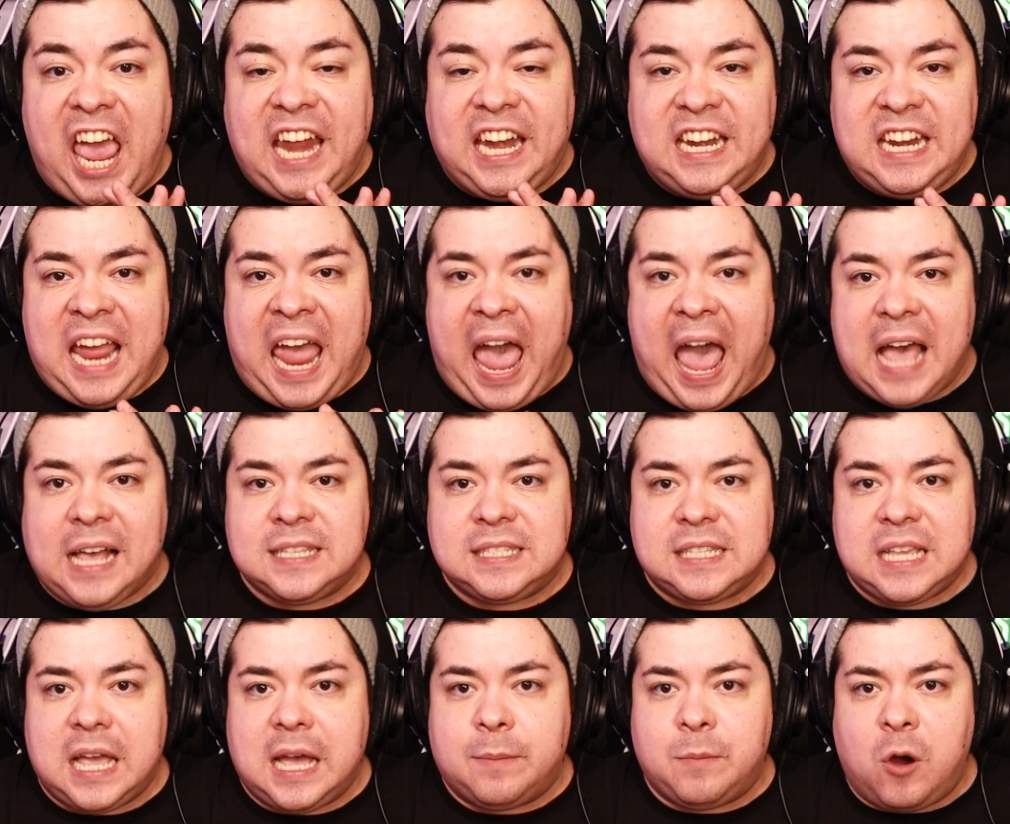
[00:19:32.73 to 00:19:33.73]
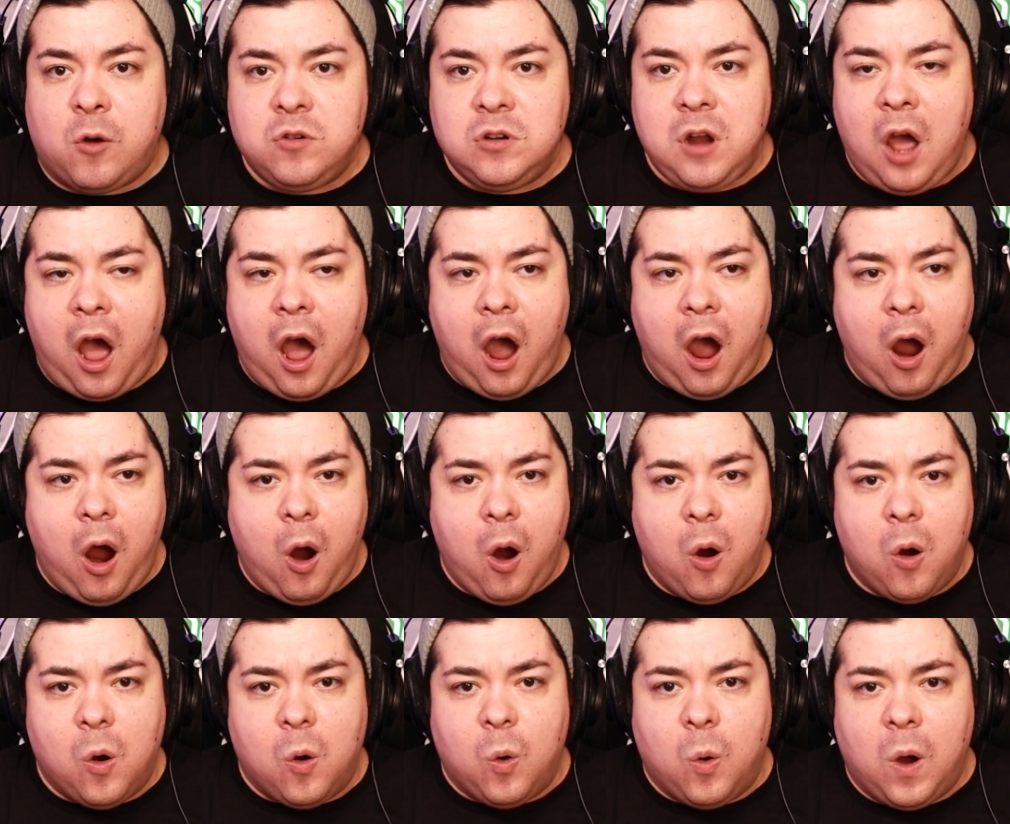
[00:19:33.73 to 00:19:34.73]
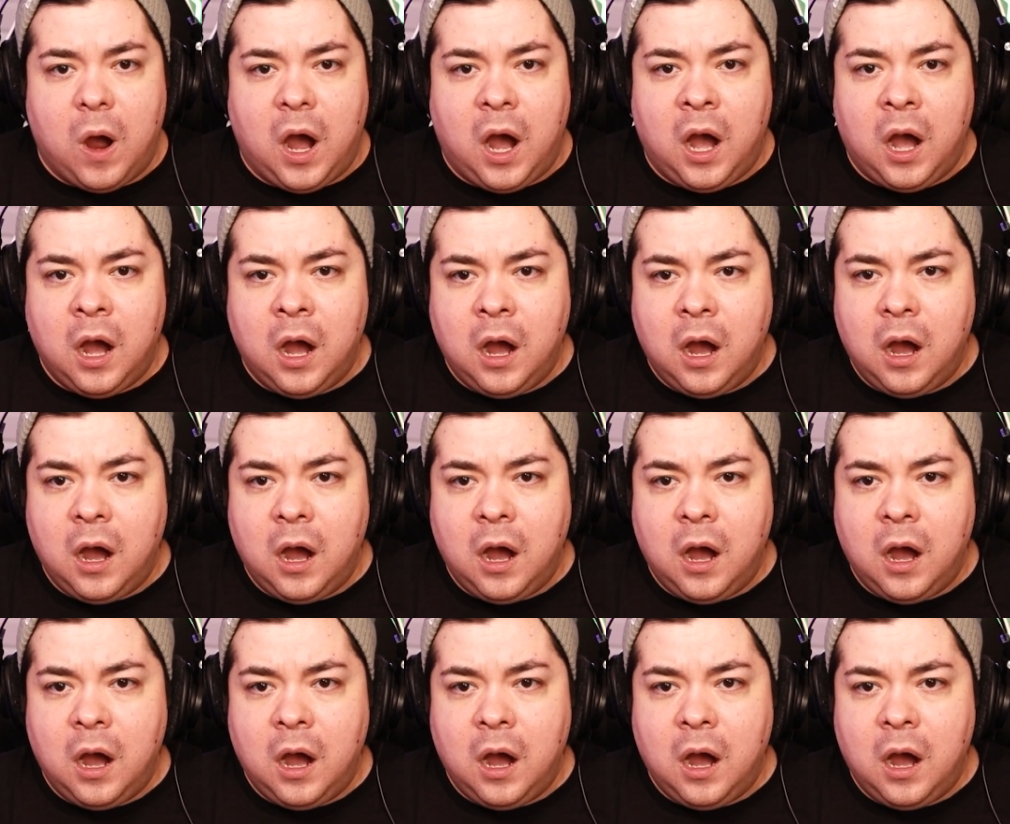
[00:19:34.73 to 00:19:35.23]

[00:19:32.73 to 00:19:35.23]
It has him. Oh no!